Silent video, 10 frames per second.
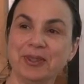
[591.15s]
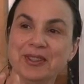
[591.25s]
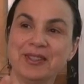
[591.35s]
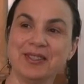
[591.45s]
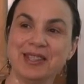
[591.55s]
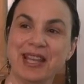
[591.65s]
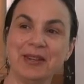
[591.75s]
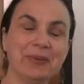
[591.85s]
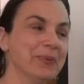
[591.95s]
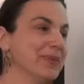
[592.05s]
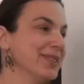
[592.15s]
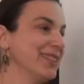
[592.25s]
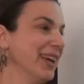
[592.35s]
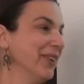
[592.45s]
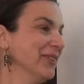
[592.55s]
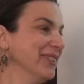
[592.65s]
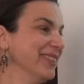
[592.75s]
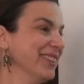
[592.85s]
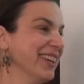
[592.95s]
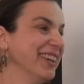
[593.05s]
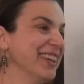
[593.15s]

with the same sound.